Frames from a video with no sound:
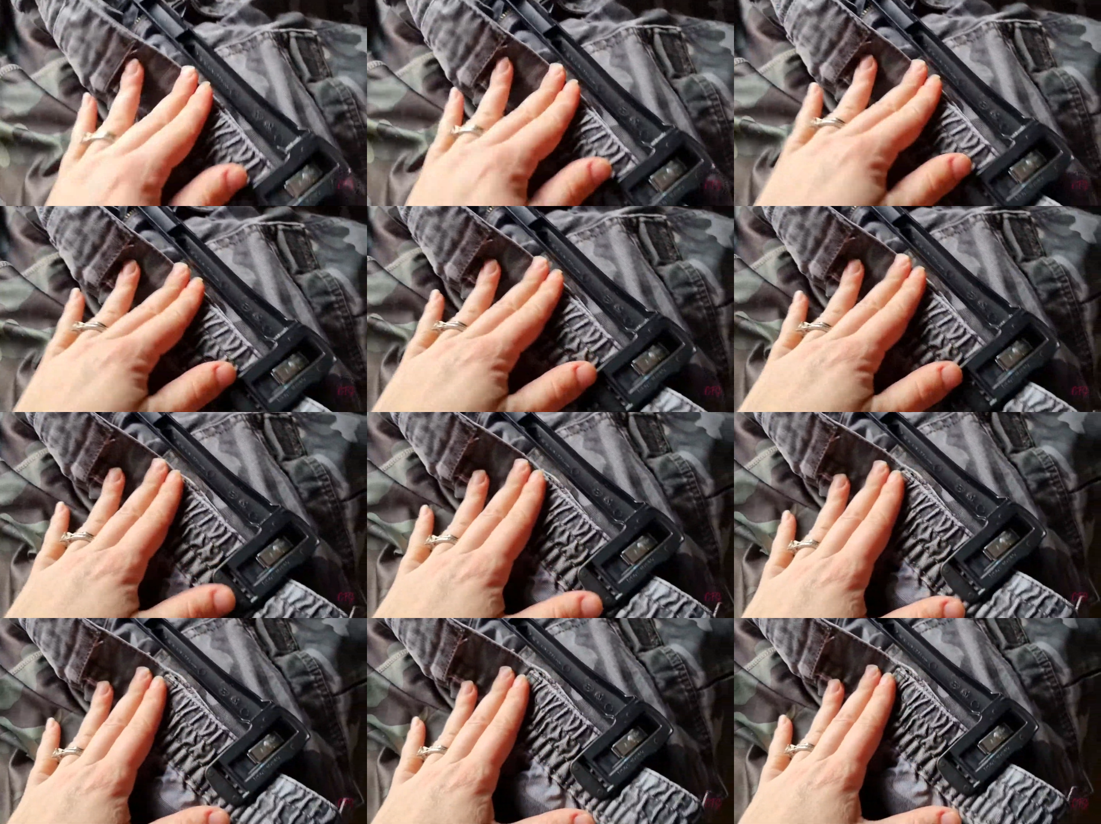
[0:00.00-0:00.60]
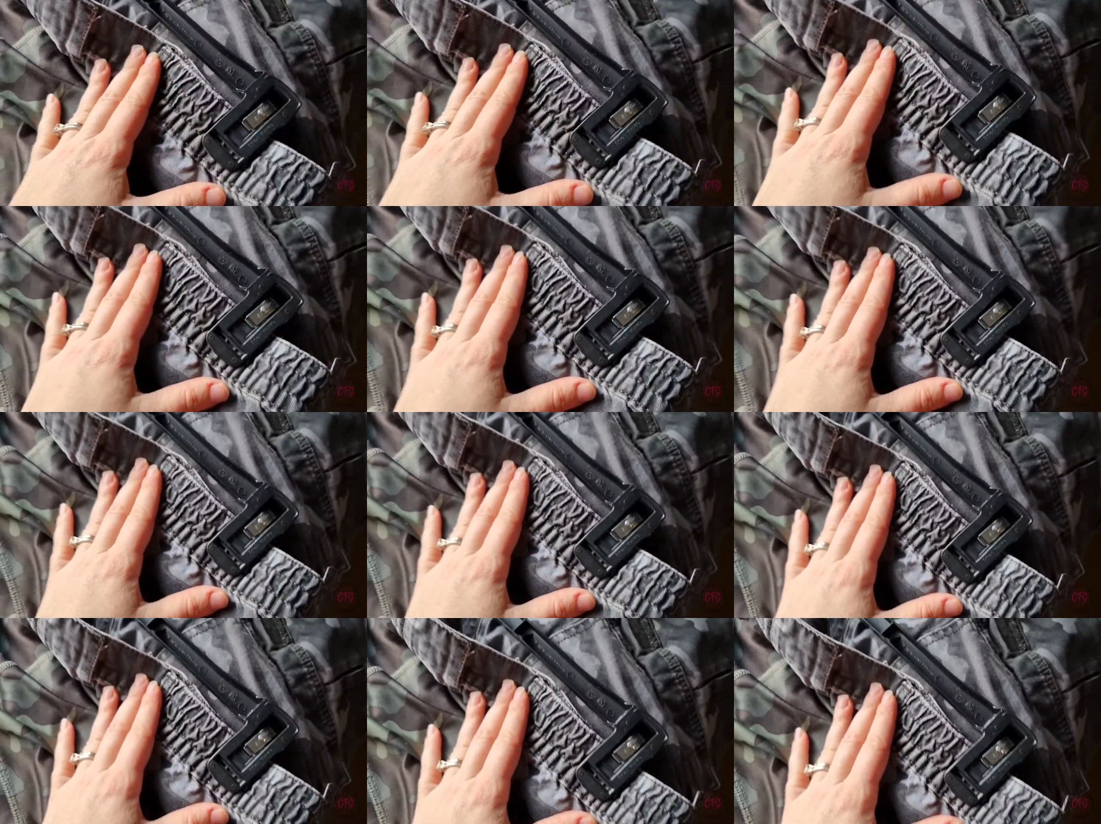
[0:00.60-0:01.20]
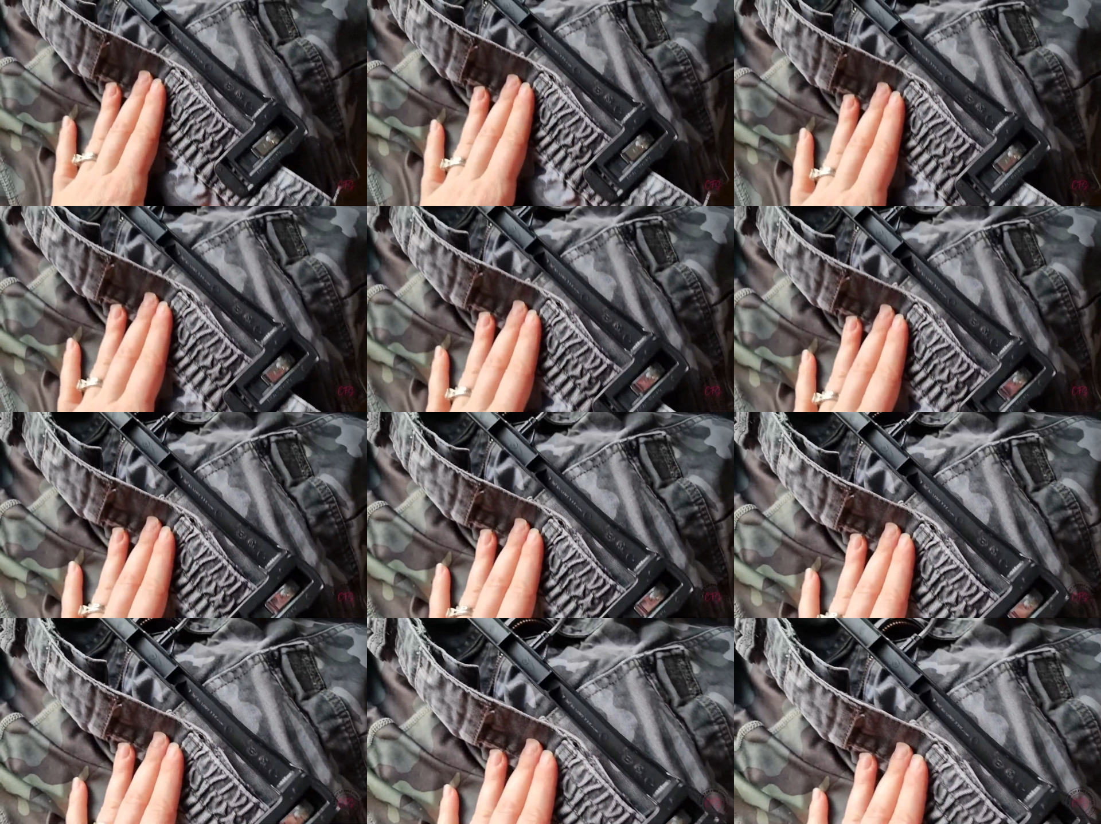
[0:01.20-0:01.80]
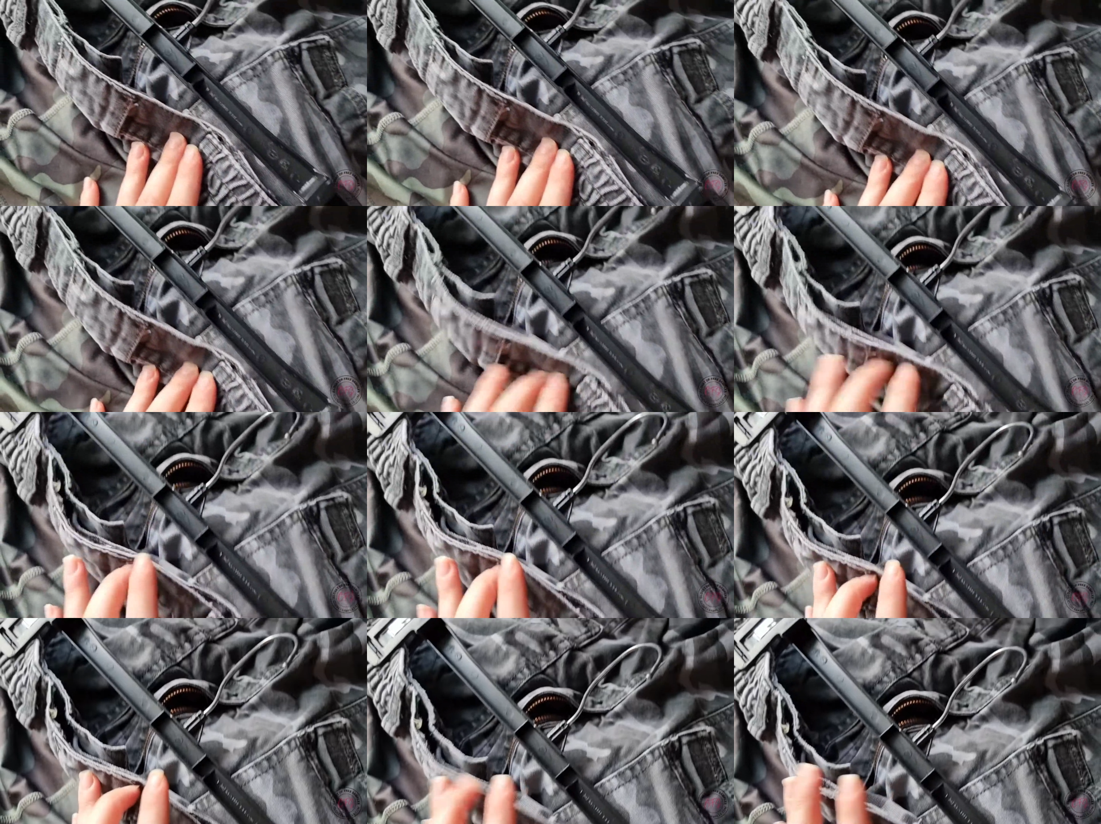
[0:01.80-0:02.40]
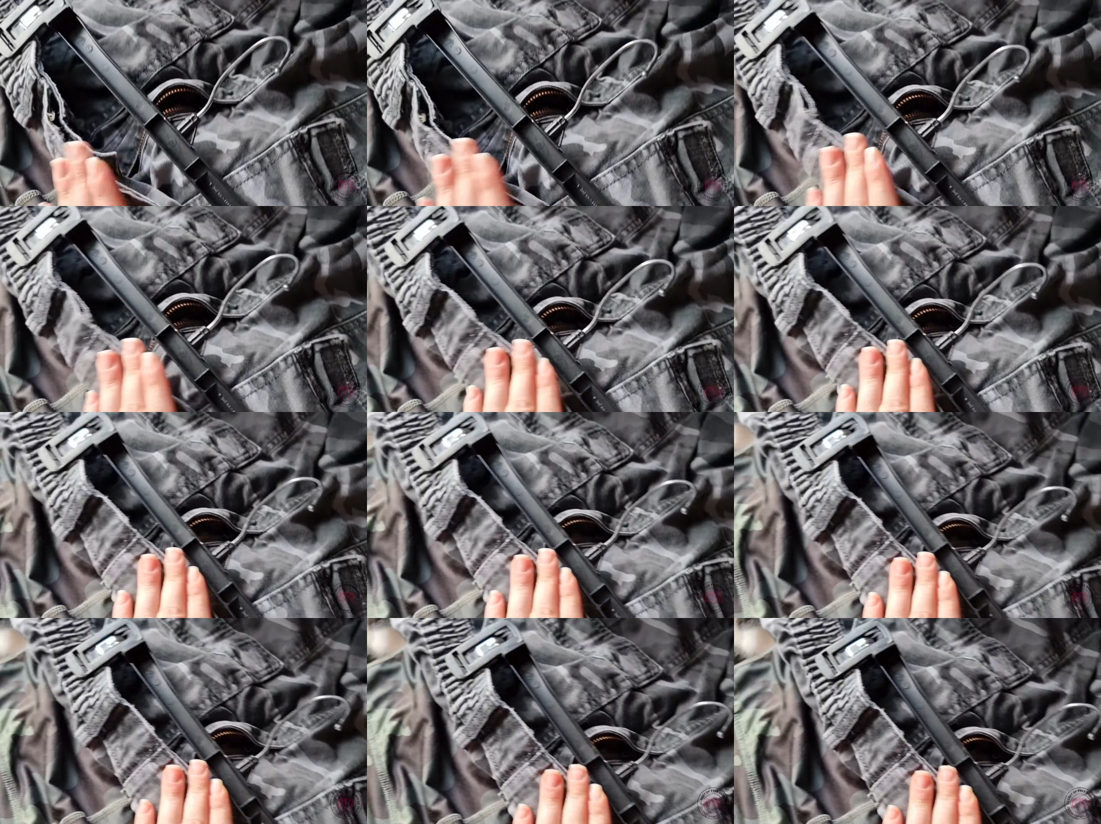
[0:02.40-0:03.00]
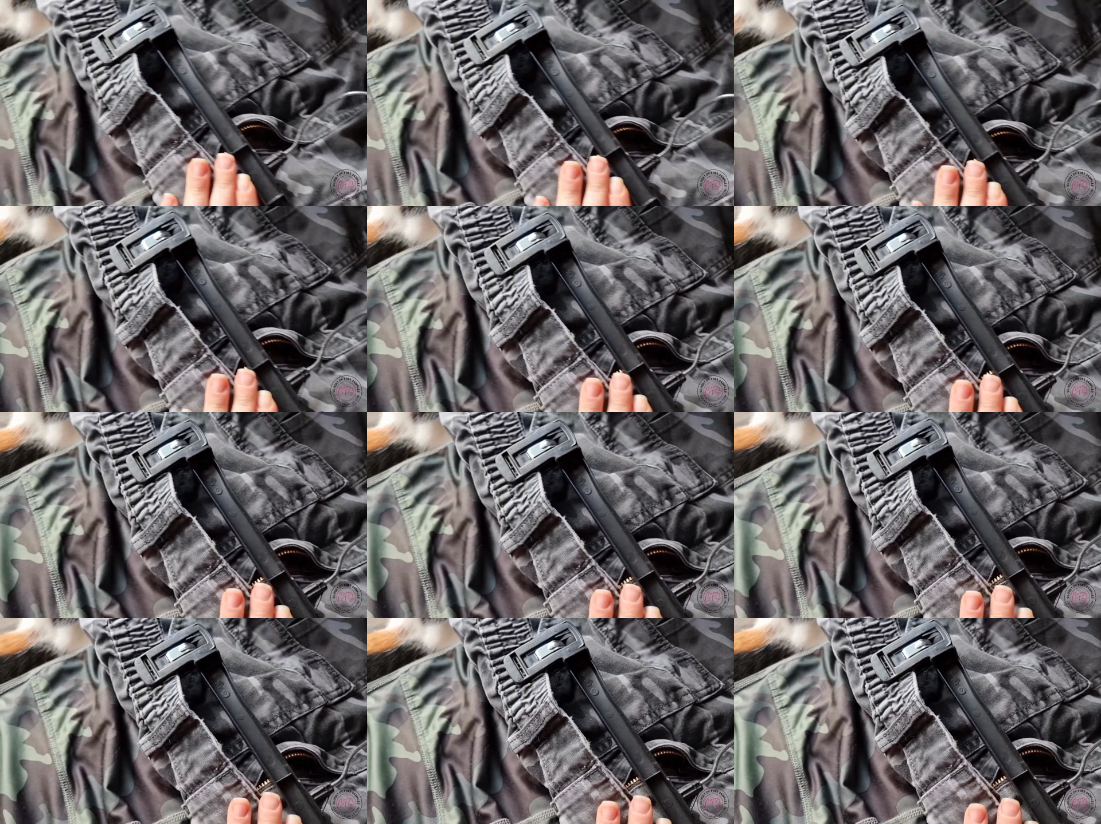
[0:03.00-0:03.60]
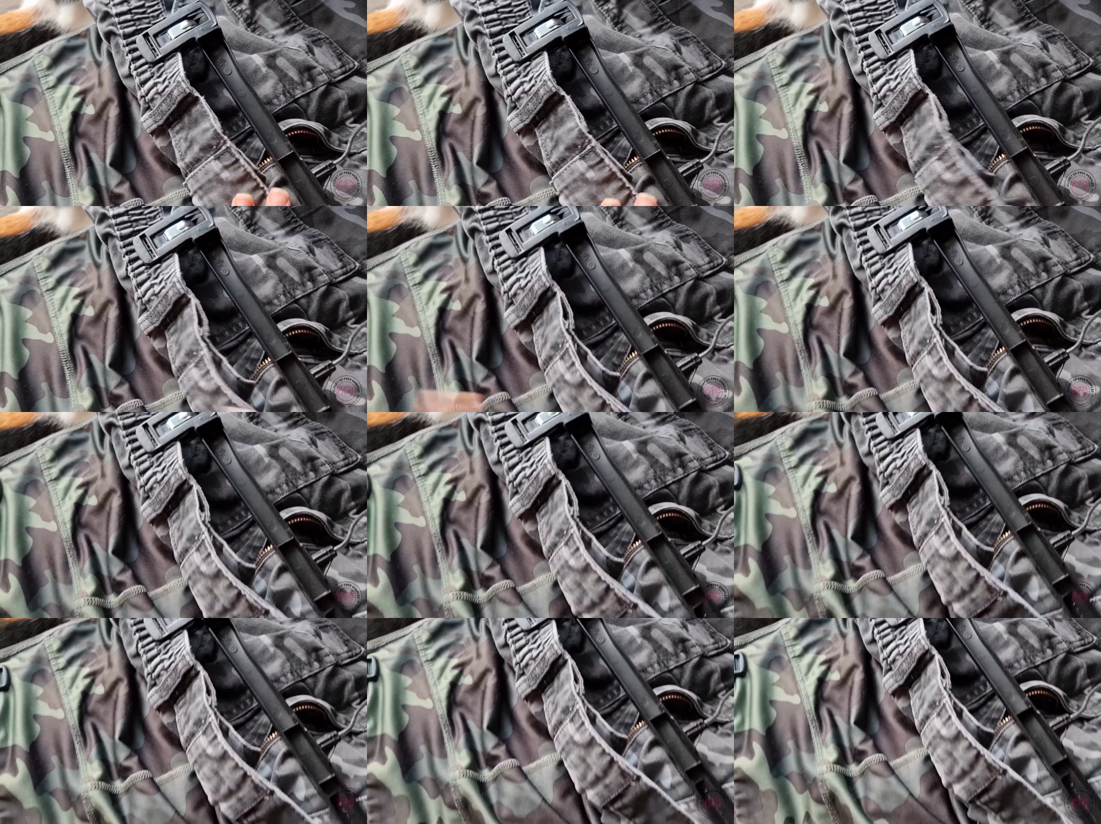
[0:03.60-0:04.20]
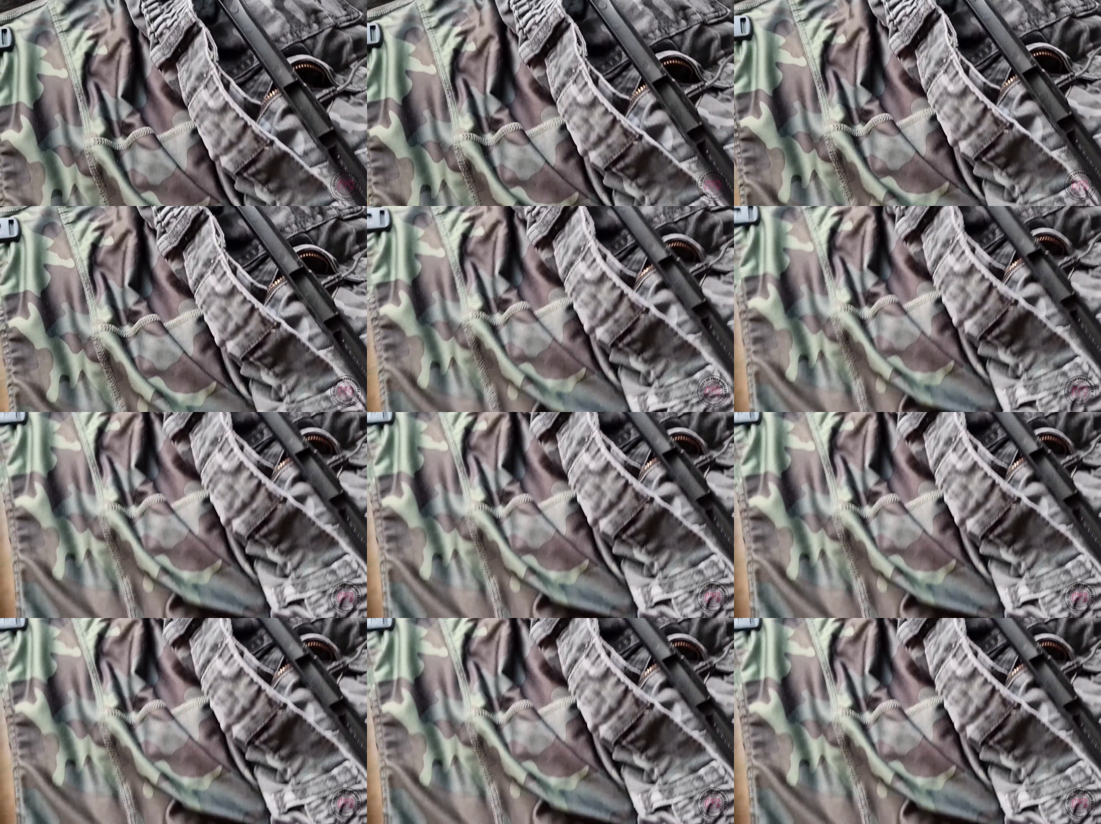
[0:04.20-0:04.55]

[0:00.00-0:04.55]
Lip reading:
(no speaker visible)